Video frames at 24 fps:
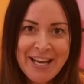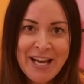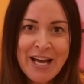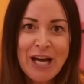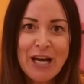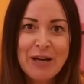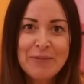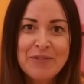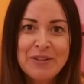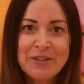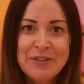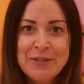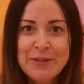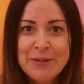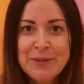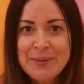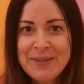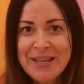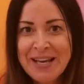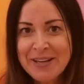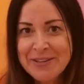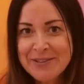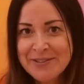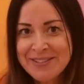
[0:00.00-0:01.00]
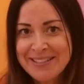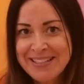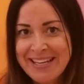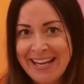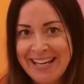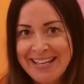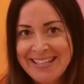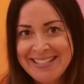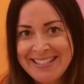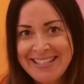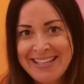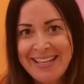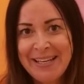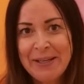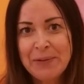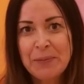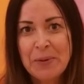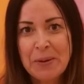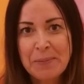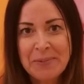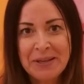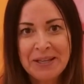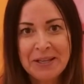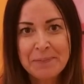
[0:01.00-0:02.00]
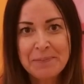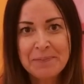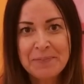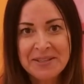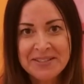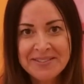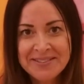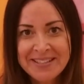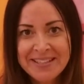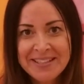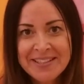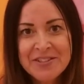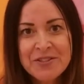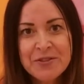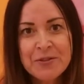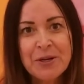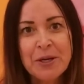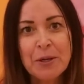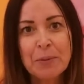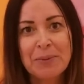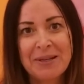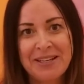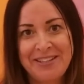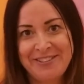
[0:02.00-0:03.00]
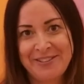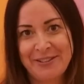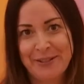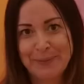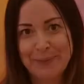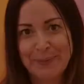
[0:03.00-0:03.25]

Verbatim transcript: of the 2018 Women in Business Trailblazer